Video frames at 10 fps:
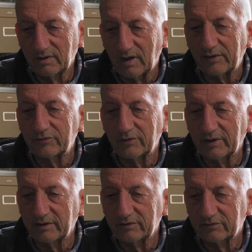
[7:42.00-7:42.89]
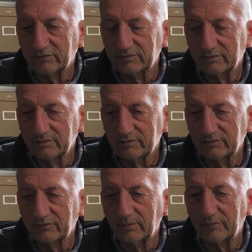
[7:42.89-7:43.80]
underlings,
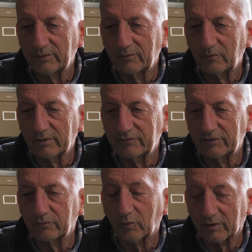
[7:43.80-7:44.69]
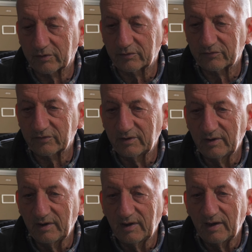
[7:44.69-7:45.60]
one of his workers,
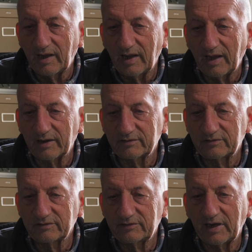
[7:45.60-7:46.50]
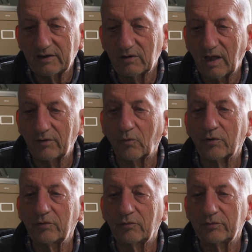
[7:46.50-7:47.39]
had taken an
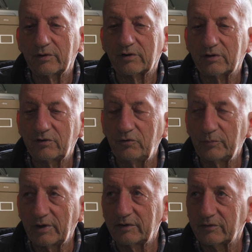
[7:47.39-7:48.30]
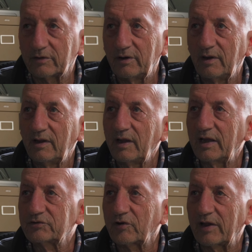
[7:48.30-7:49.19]
orgone accumulator
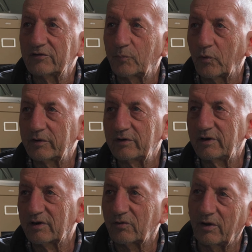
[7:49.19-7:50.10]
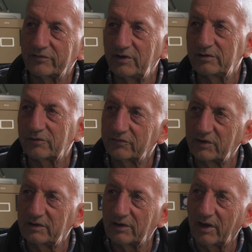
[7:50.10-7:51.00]
and transported it across
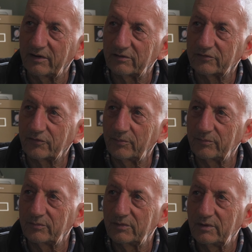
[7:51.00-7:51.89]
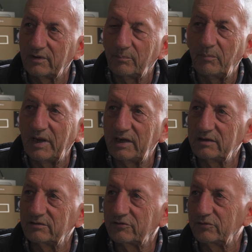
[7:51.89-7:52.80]
interstate lines from
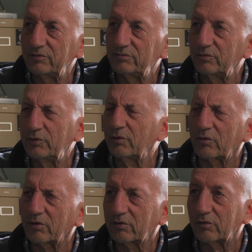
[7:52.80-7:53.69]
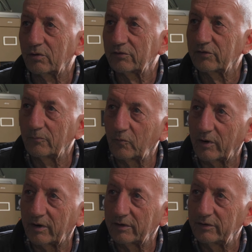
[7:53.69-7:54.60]
Maine to New York or
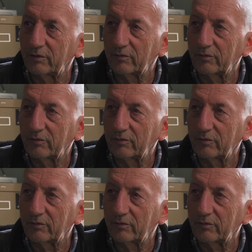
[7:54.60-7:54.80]
somewhere,